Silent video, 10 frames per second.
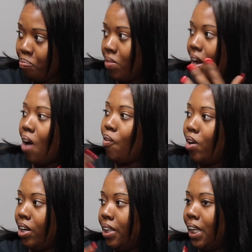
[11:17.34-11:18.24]
But I
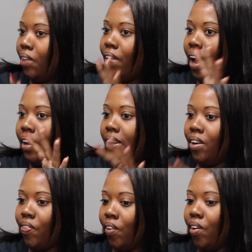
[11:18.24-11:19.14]
wanted to give that
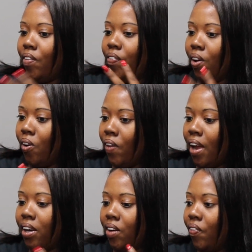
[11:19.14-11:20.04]
different feel,
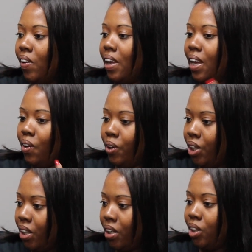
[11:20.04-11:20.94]
that different
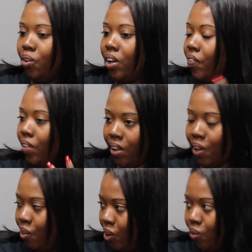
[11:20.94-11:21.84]
energy, because you can feel the
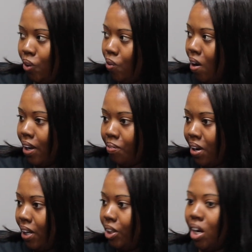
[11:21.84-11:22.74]
energy when you walk in a
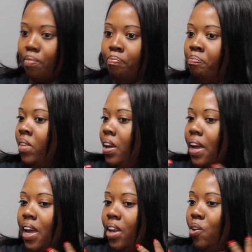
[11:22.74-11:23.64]
body shop.
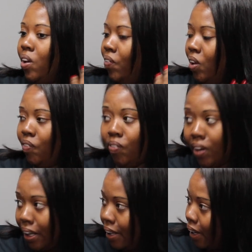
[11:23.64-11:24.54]
And you can feel if you're
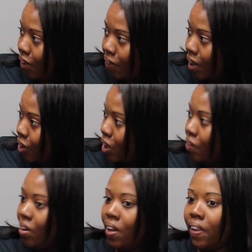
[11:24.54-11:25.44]
going to get taken advantage
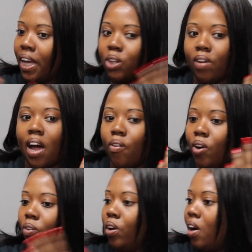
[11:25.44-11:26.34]
of. That's why I
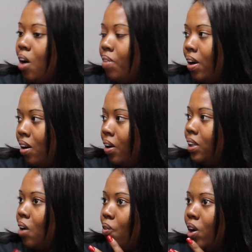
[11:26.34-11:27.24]
work with Car by Her,
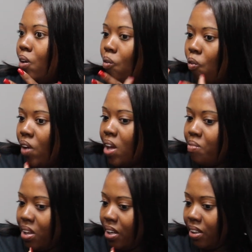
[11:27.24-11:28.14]
because I wanted
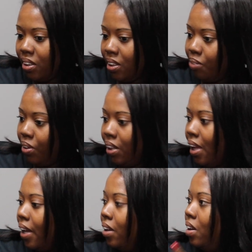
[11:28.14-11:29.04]
women to be
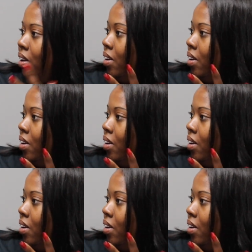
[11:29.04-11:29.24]
like,